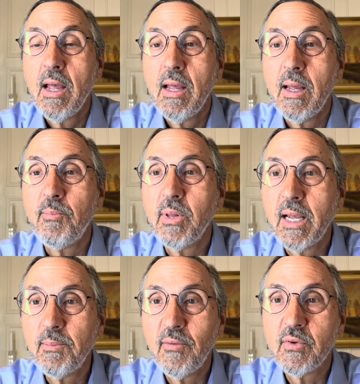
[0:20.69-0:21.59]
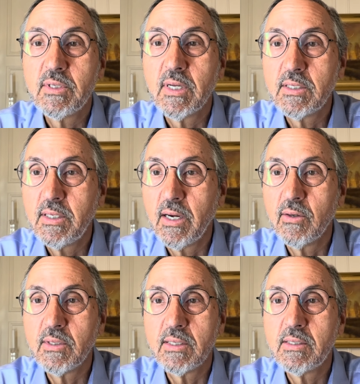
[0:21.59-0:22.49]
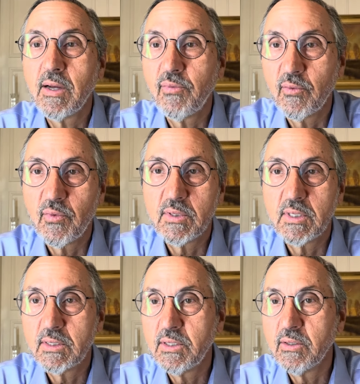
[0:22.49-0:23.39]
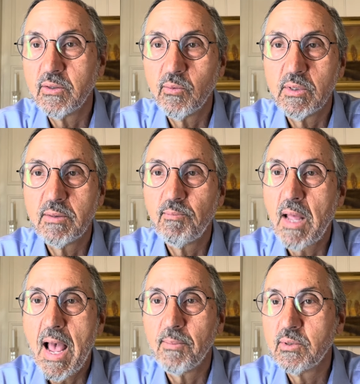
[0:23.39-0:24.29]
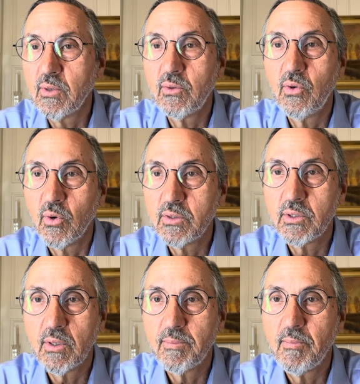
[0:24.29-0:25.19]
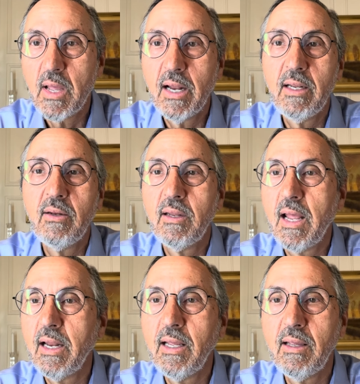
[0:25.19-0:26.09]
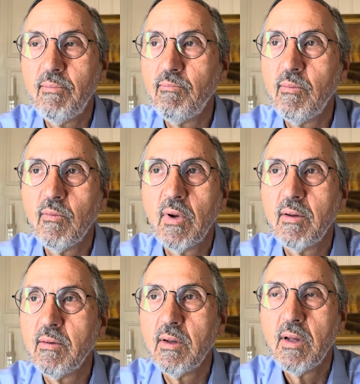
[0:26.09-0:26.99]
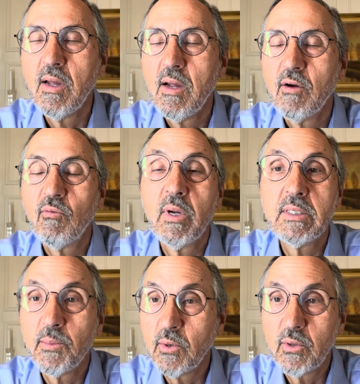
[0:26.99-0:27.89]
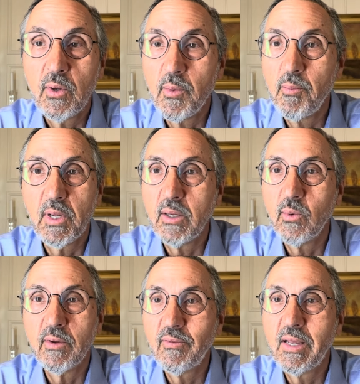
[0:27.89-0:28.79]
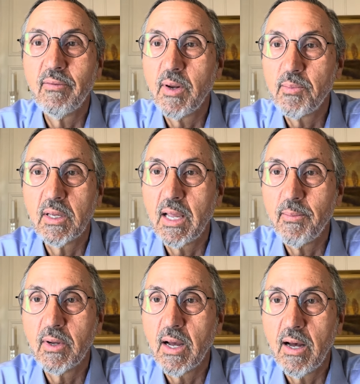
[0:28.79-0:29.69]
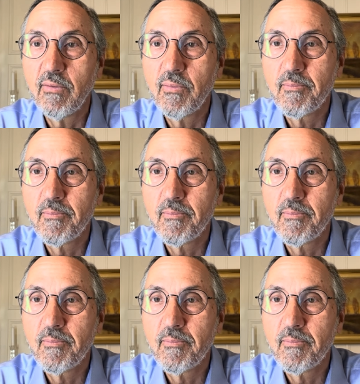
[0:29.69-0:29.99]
It plagued me for 6 years. I suffered for 6 years. It was absolute torture. Any reasonable human being would have given up the game of golf.